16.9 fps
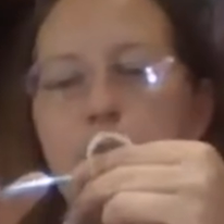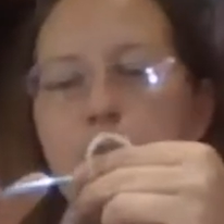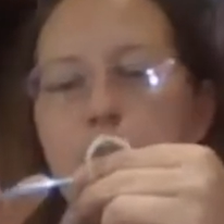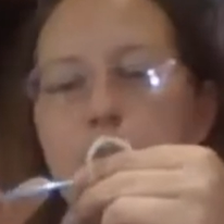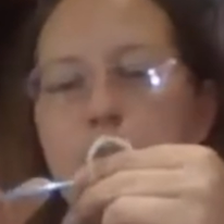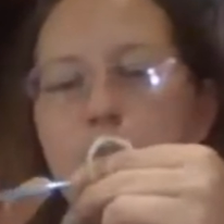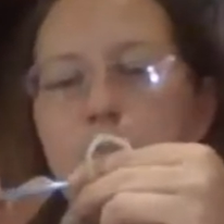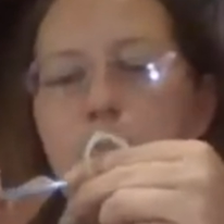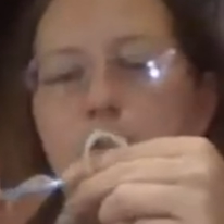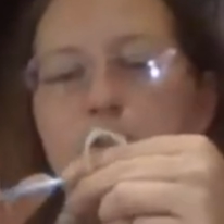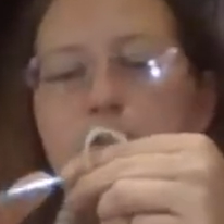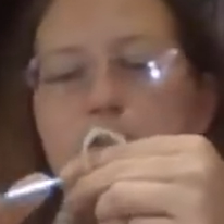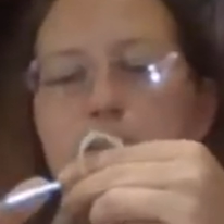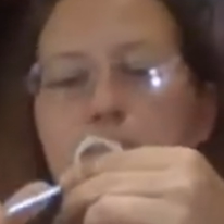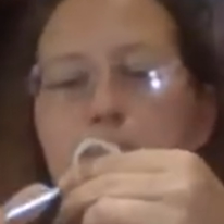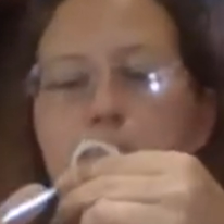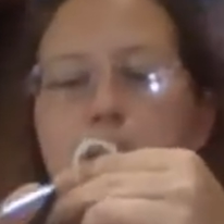So
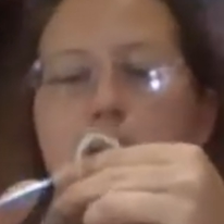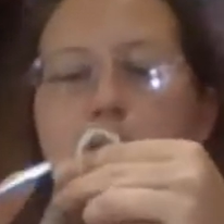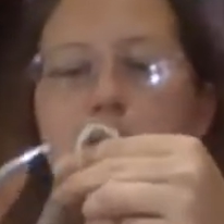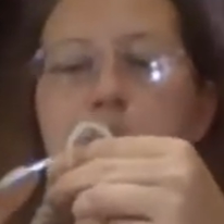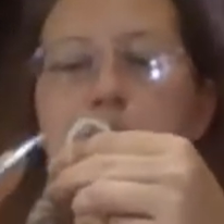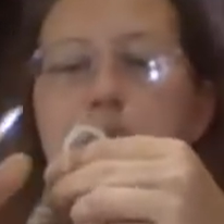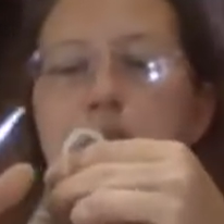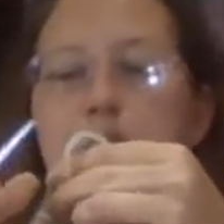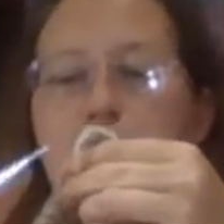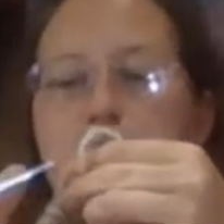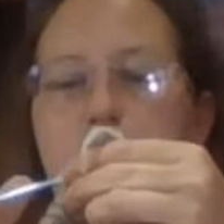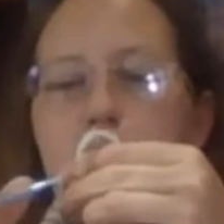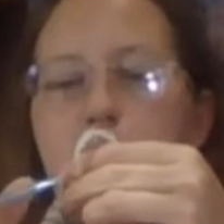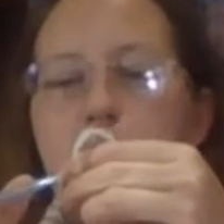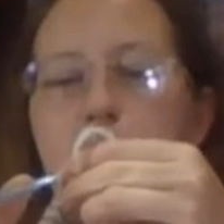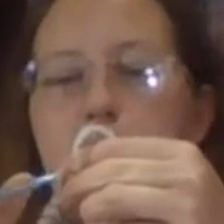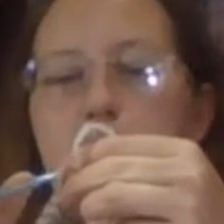once Mom gets
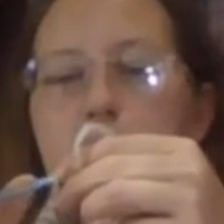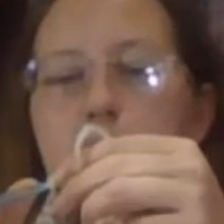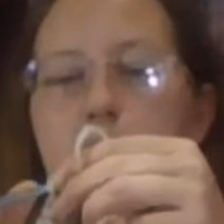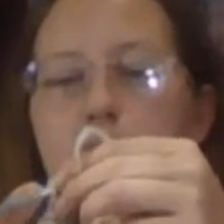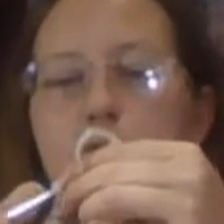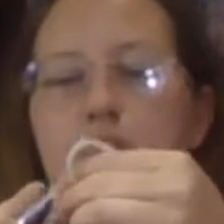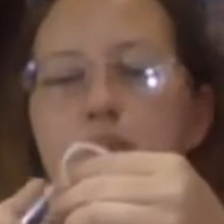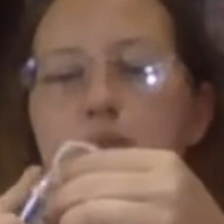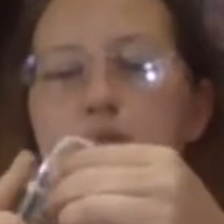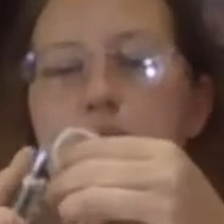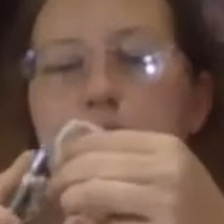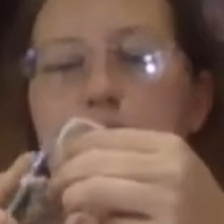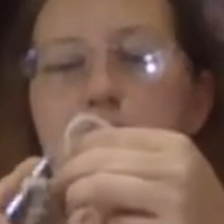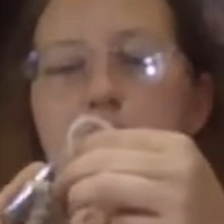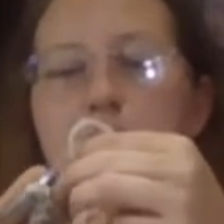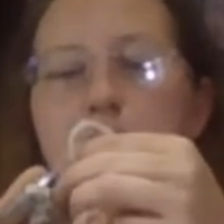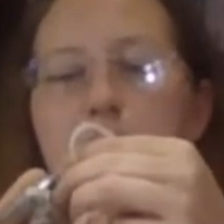moved
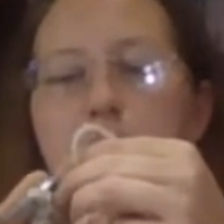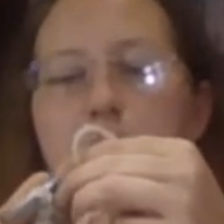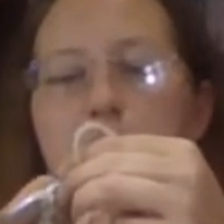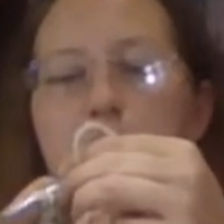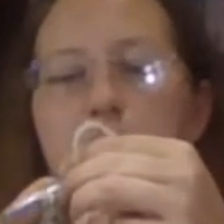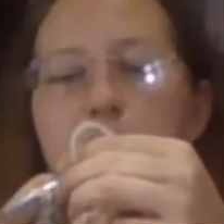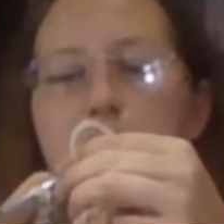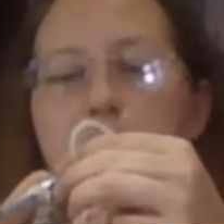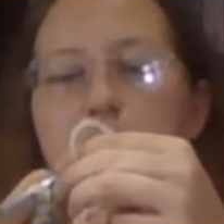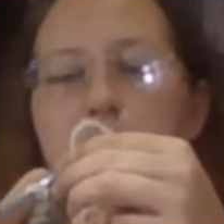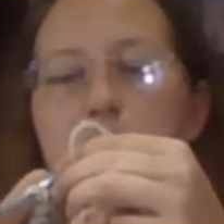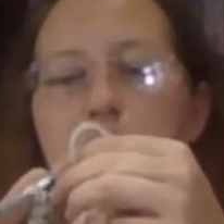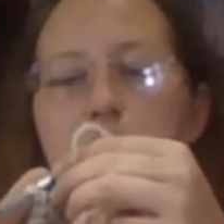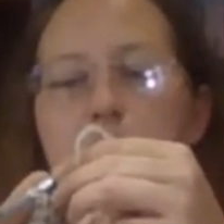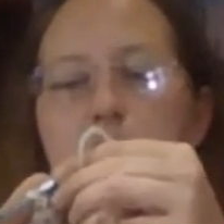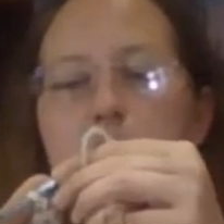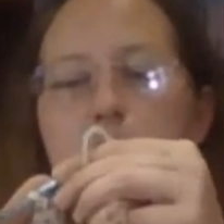
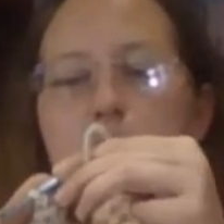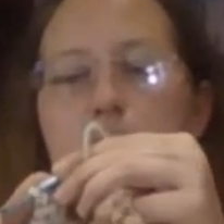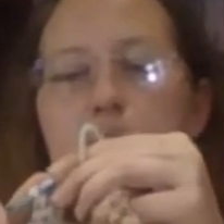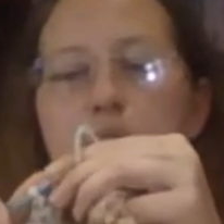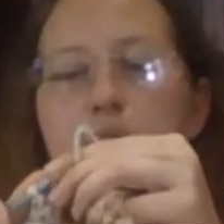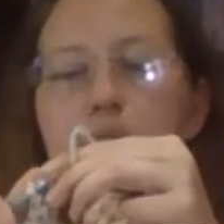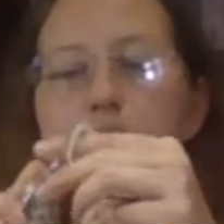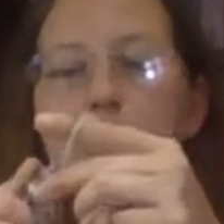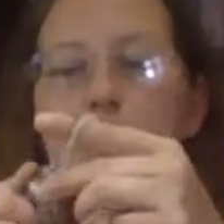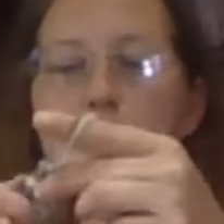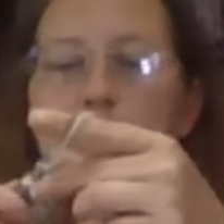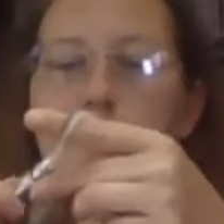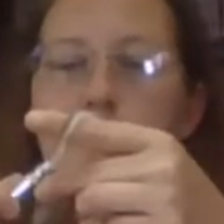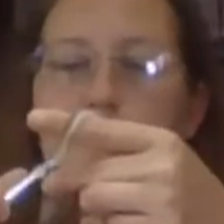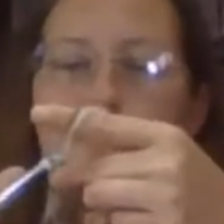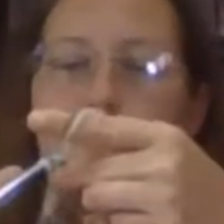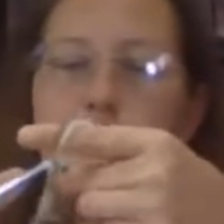into her
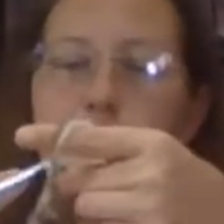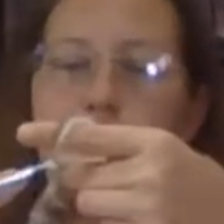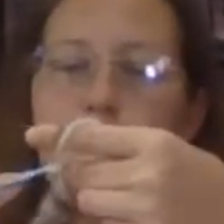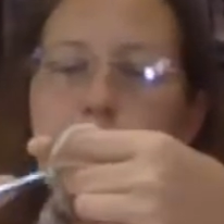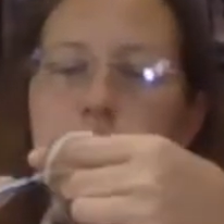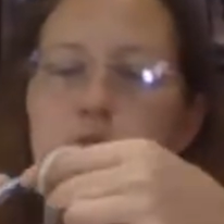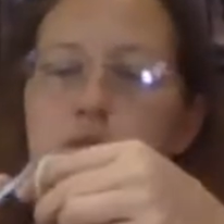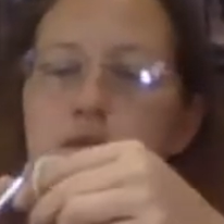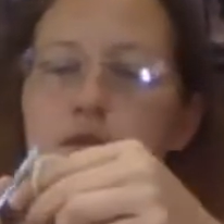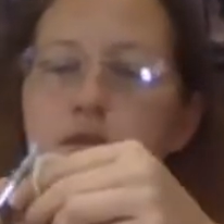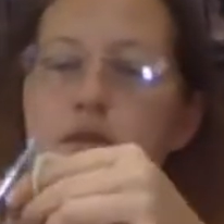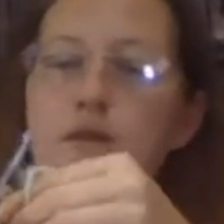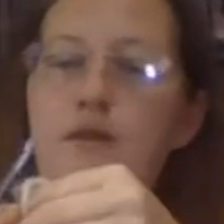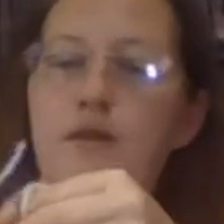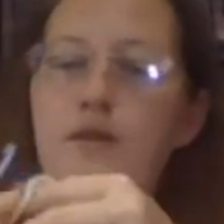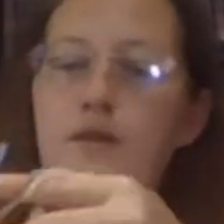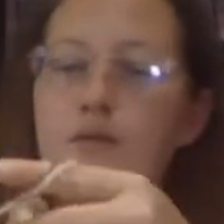house,
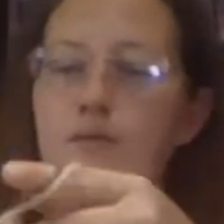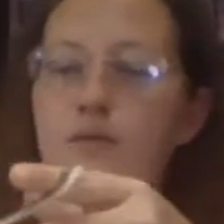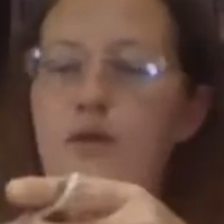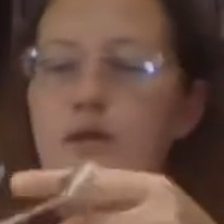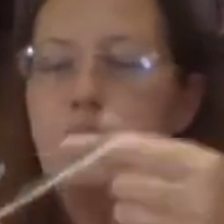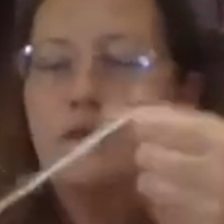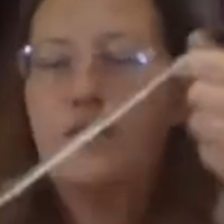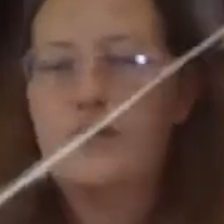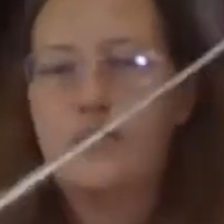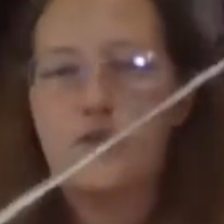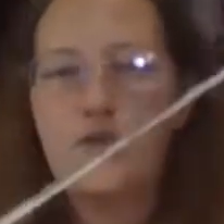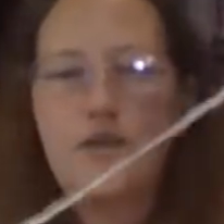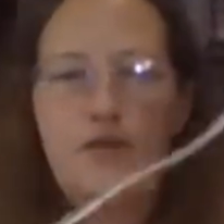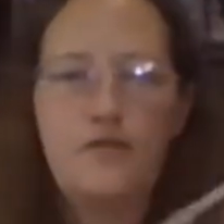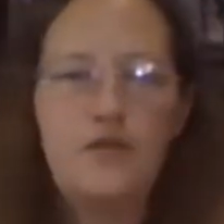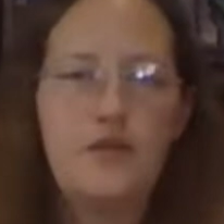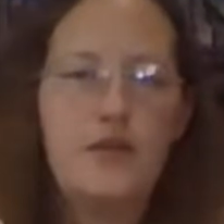we are
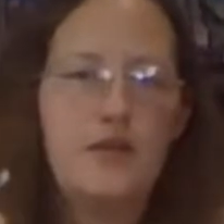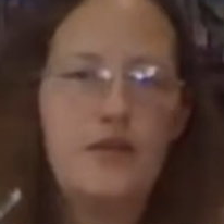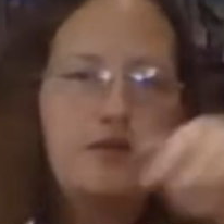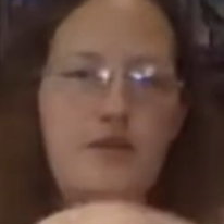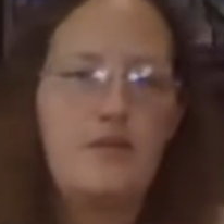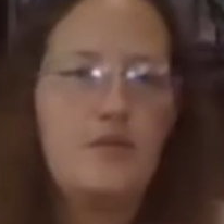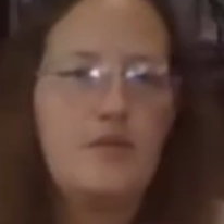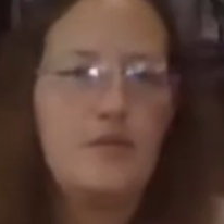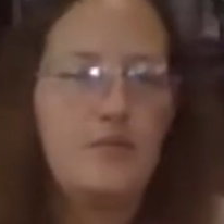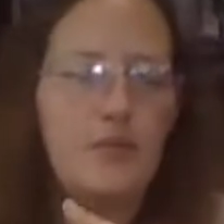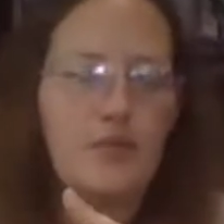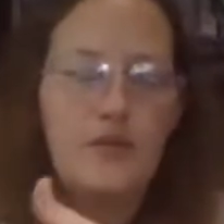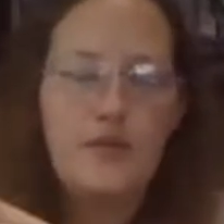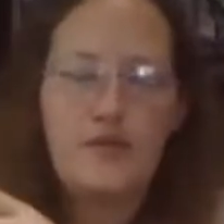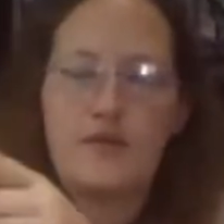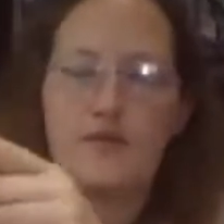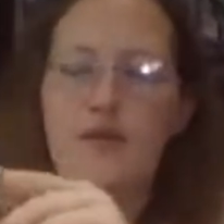shuffling some of the
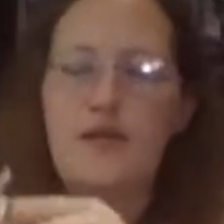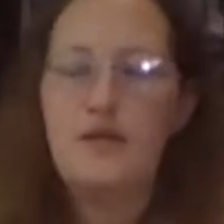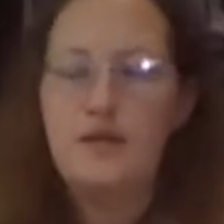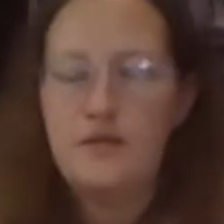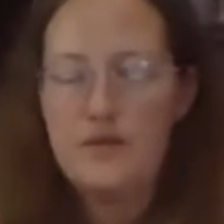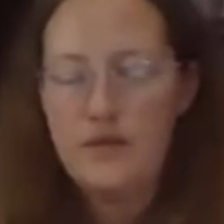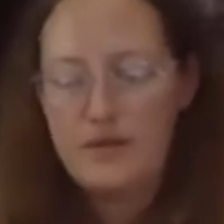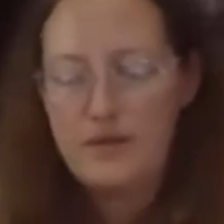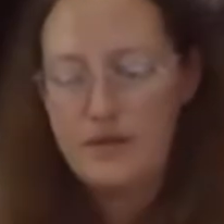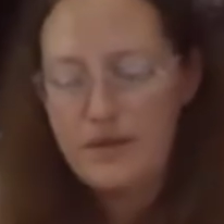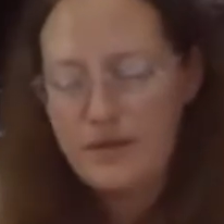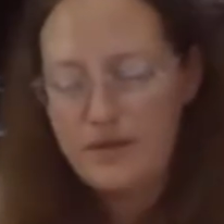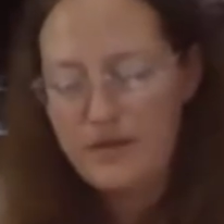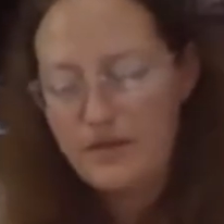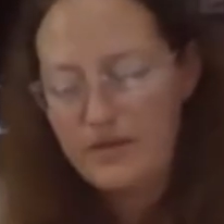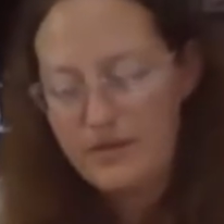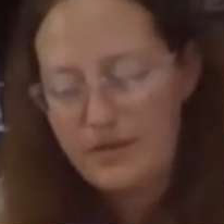boys around
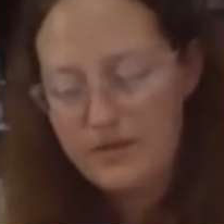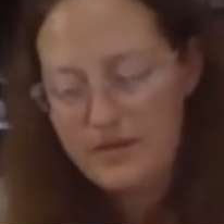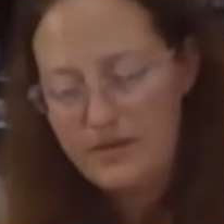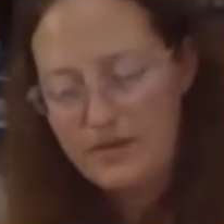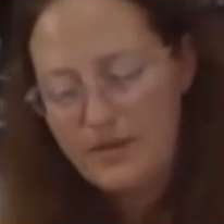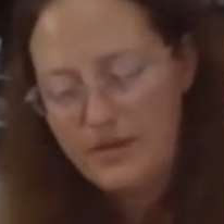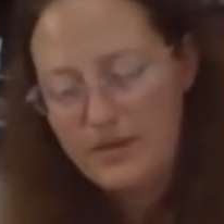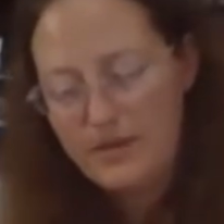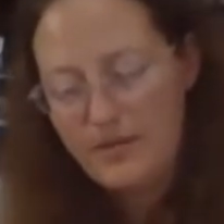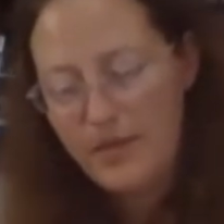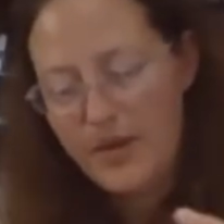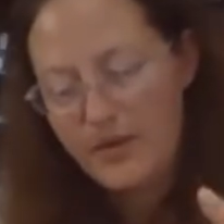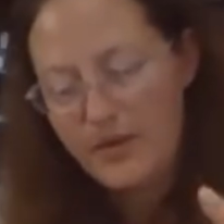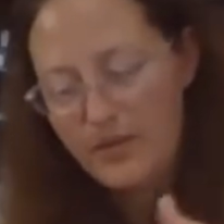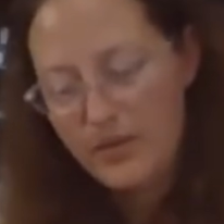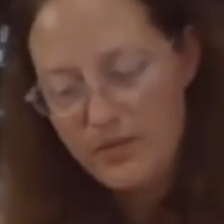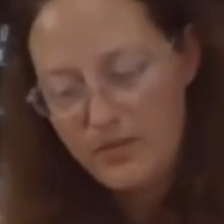in the
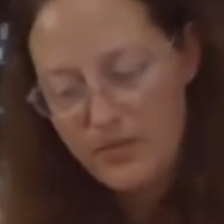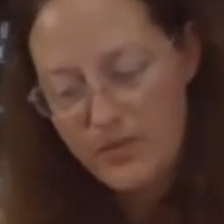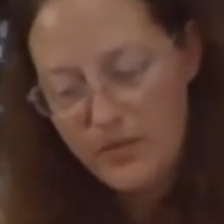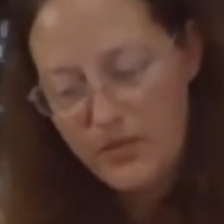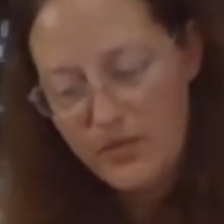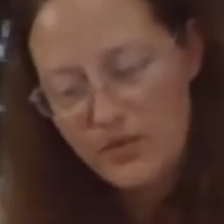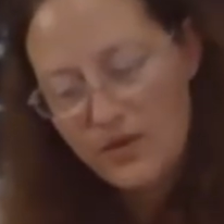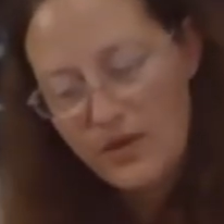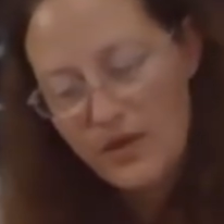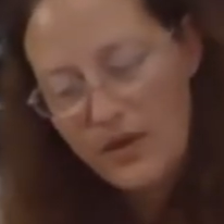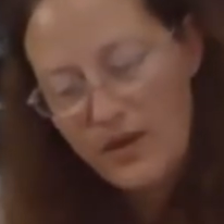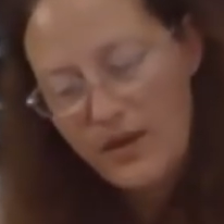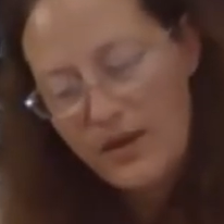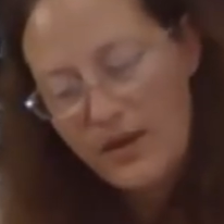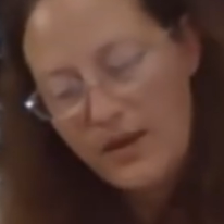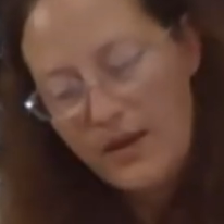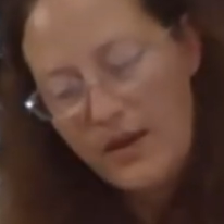bedrooms.
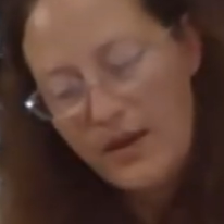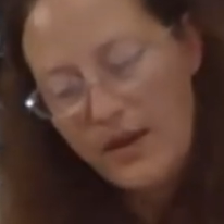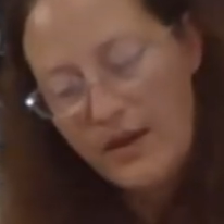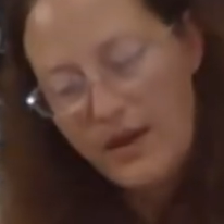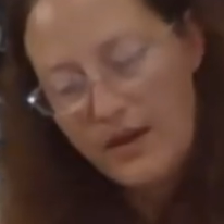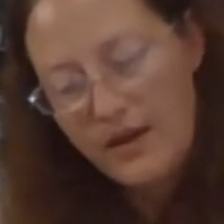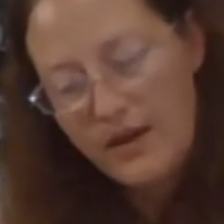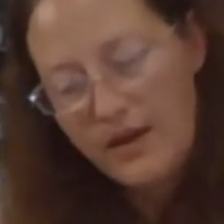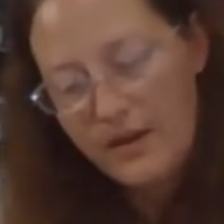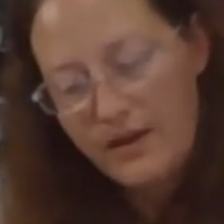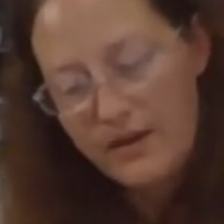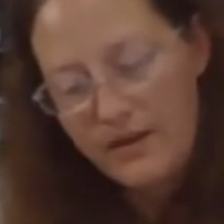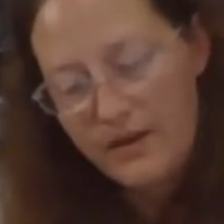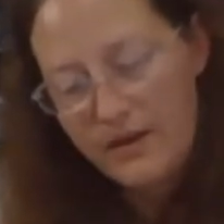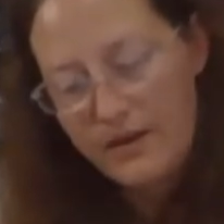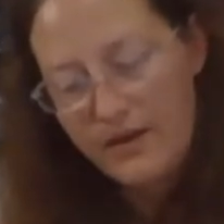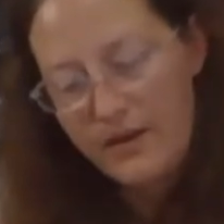
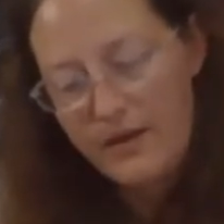And